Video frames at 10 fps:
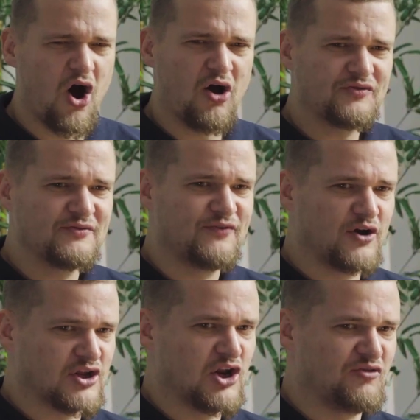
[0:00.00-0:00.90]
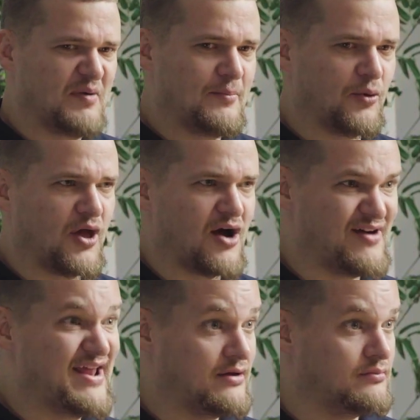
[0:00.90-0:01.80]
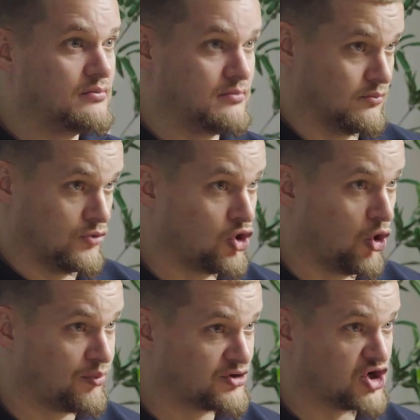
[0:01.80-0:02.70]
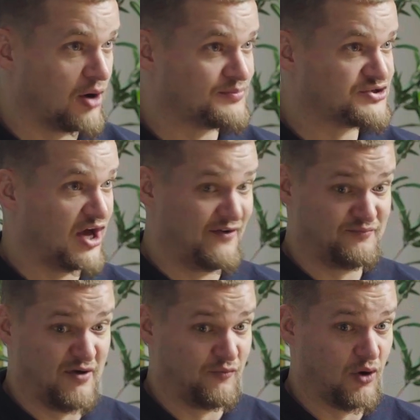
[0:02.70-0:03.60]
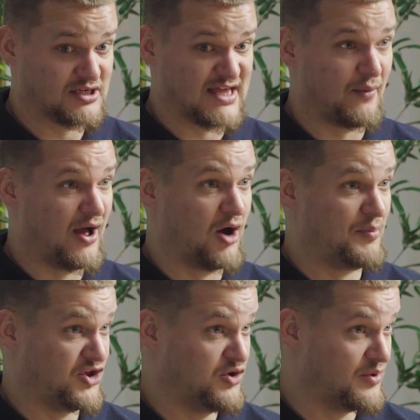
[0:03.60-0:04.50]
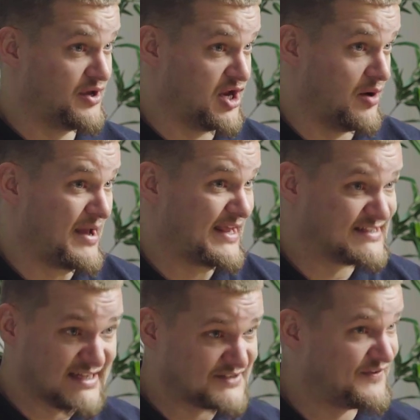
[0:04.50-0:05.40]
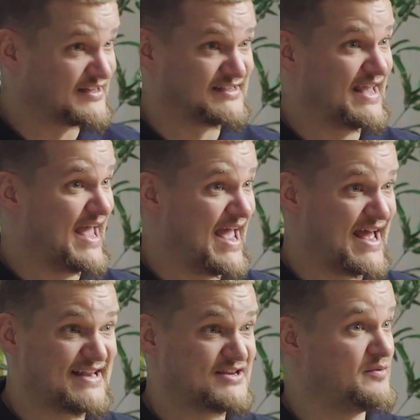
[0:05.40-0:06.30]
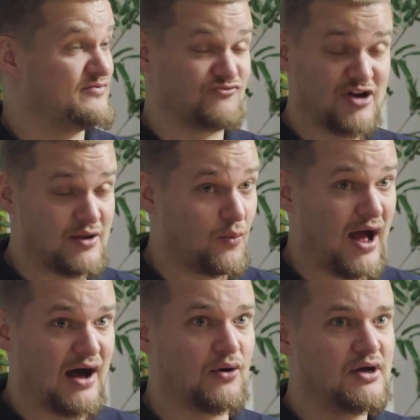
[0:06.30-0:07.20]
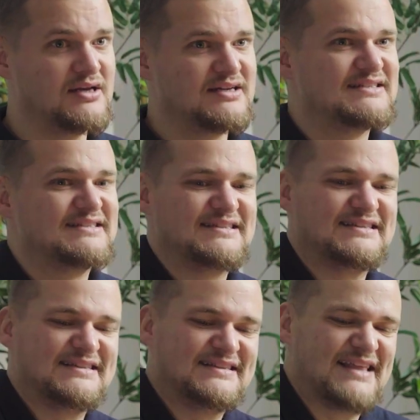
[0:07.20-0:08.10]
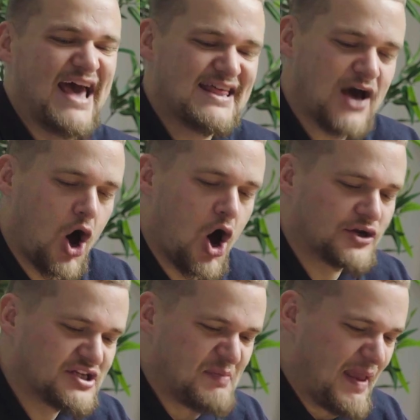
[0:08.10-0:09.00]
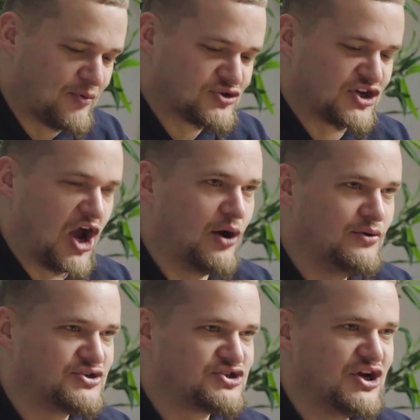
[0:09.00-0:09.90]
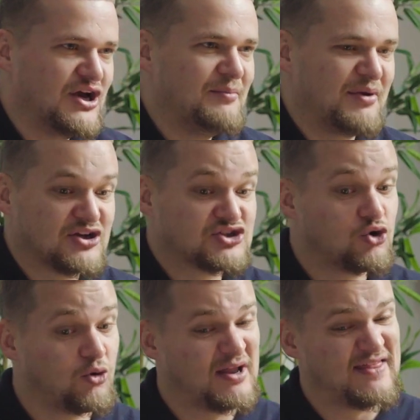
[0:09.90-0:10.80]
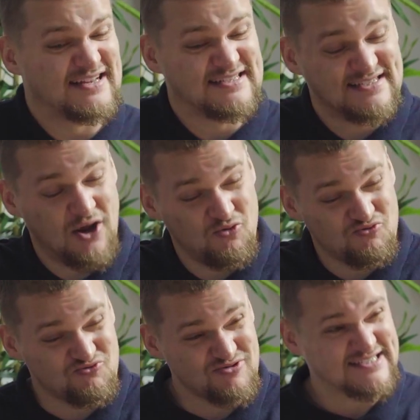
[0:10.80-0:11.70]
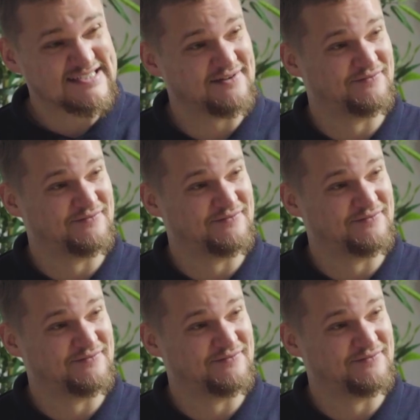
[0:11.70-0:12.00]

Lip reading: I often find a lot of people that are in corporate jobs that have worked their way up, and you were, you know, making six figures a year, doing really well. They're the hardest people to coach because normally they're so risk